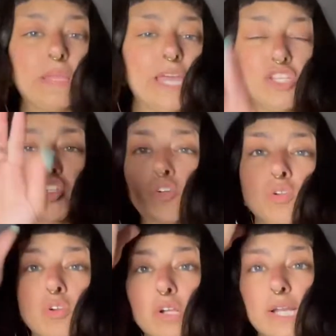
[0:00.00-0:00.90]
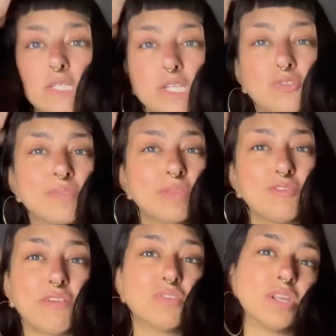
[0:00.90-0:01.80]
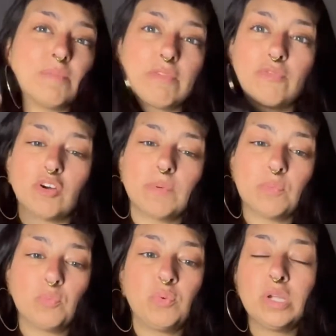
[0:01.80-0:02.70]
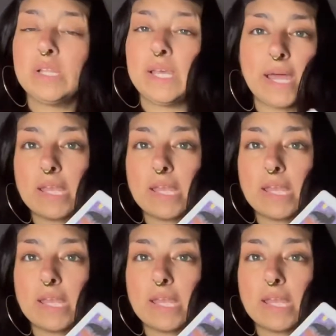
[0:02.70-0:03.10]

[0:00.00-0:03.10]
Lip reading: like journal, or like I said, do something you've never done before, but really got to